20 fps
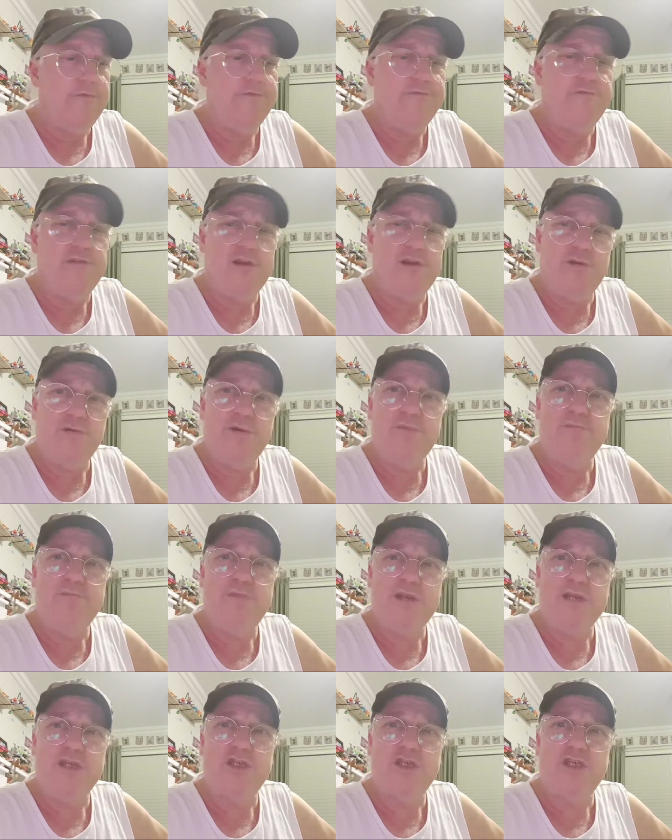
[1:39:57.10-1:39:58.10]
very
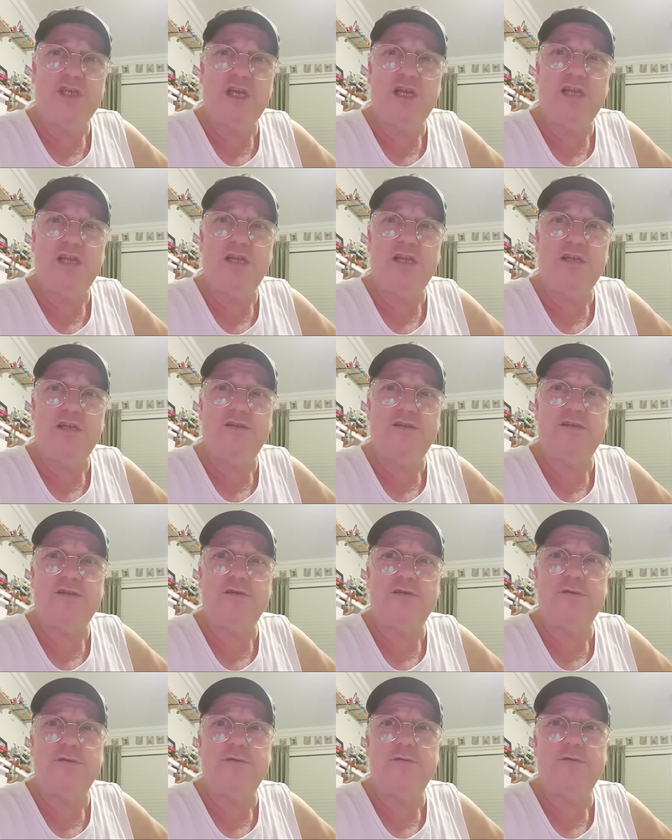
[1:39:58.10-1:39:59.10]
big shout out
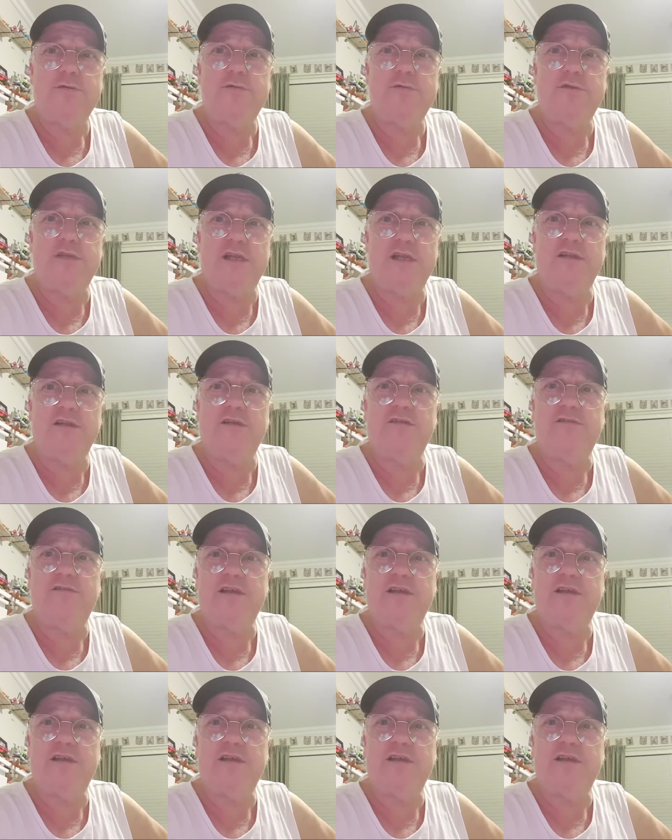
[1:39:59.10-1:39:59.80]
to Dennis